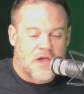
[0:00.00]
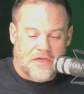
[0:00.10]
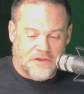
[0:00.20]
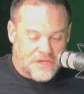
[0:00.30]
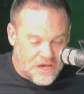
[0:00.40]

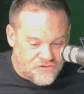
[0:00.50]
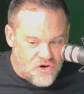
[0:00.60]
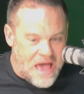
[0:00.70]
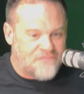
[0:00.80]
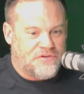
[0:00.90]
then he got
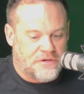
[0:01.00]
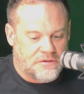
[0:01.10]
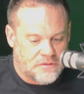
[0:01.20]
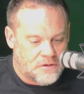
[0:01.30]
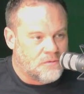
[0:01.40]
drafted,
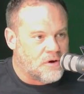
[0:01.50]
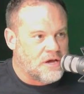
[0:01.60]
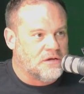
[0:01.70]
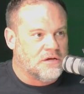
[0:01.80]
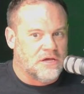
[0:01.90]
right?